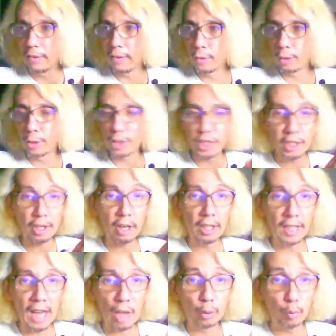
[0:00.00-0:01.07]
just started
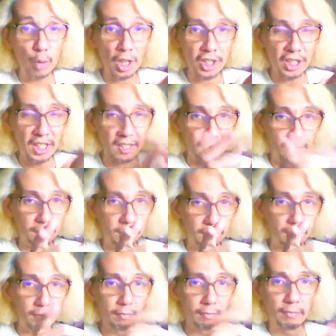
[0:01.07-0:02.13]
out watching
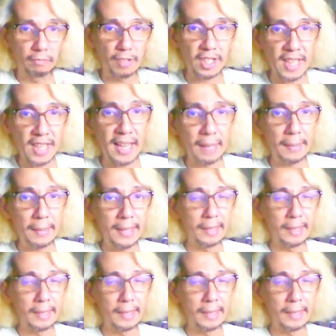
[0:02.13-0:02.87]
this anime